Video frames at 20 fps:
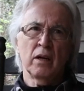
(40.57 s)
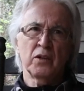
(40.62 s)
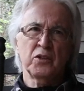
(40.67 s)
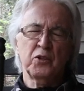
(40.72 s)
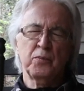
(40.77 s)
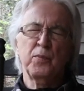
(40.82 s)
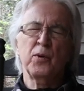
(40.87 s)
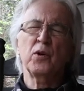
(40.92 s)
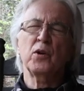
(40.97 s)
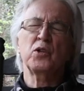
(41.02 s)

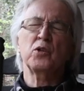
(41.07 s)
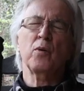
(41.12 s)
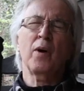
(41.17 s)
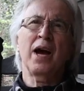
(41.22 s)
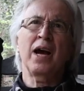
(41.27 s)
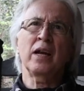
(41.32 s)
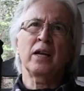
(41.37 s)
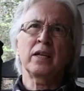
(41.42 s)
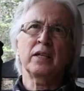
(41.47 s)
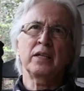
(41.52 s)

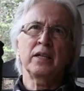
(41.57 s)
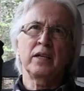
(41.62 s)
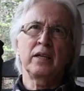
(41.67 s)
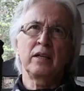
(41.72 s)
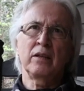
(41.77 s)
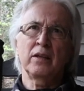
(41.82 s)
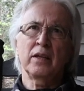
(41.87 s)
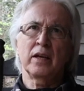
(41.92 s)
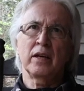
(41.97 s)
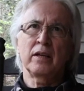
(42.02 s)

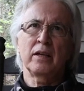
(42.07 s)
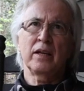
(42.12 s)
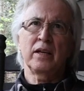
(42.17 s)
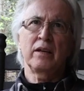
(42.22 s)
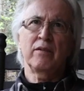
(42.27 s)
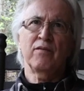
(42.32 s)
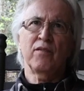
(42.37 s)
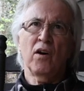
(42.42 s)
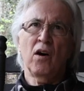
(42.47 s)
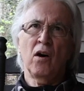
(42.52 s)
spirituality that
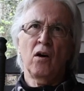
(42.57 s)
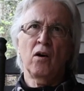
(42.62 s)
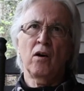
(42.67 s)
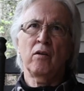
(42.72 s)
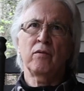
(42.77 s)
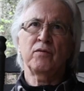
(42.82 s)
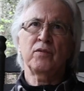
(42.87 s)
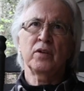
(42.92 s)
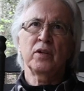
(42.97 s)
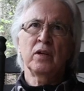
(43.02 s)

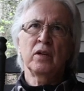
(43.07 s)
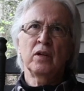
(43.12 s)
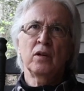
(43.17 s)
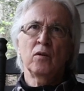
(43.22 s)
evolved